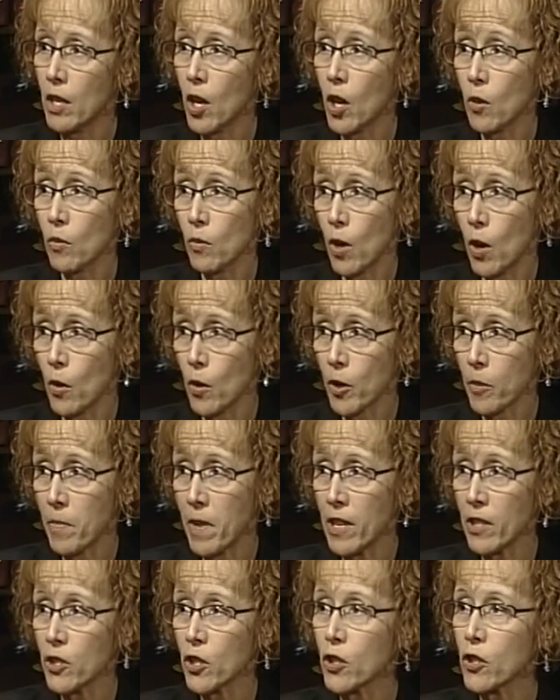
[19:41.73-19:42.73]
heroic
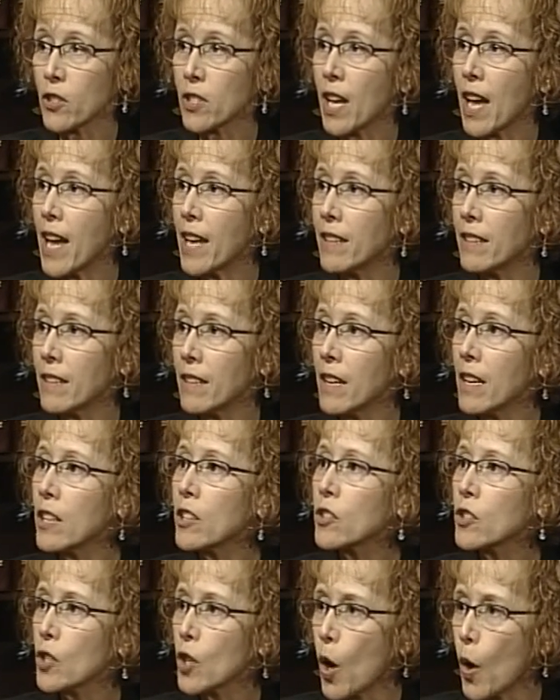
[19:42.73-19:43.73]
measures and
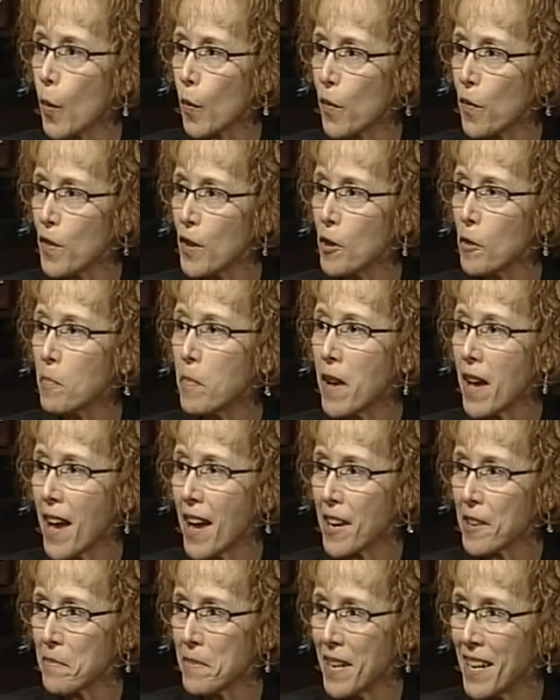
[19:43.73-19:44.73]
don't feel
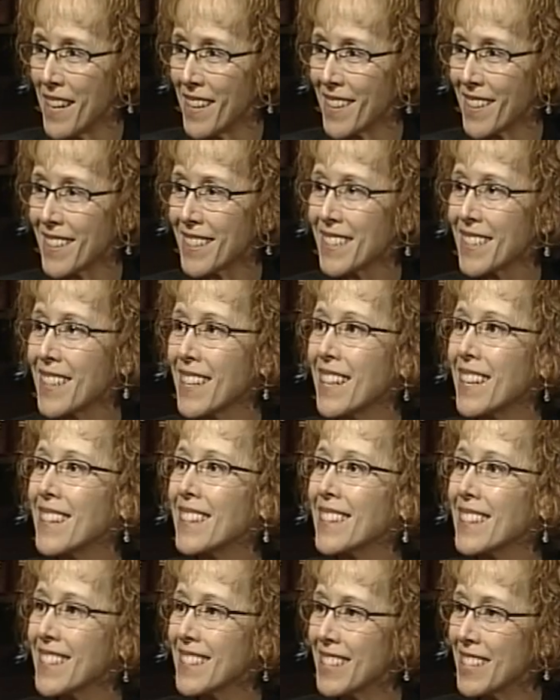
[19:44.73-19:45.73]
bad about it.
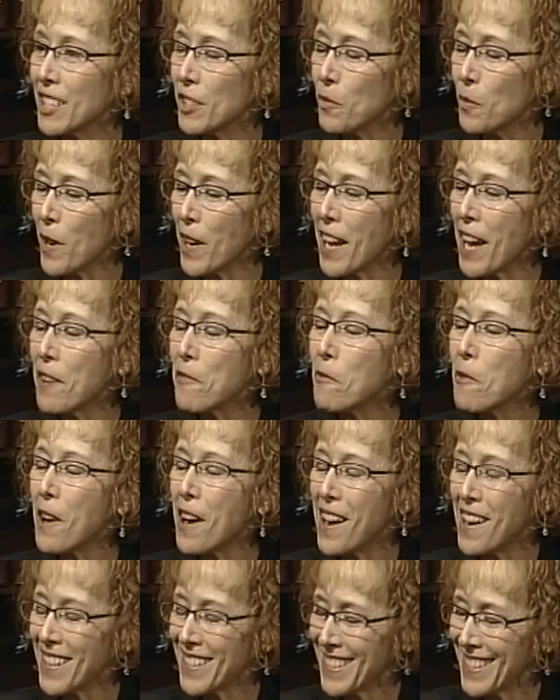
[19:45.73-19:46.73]
This is what I
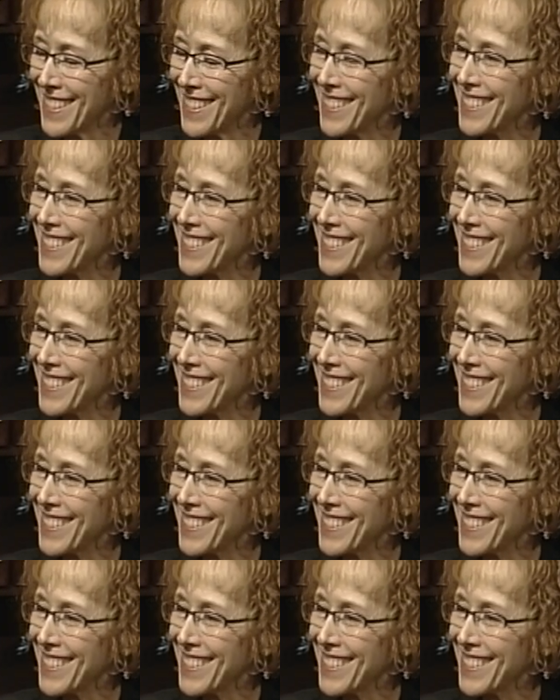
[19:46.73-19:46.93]
want.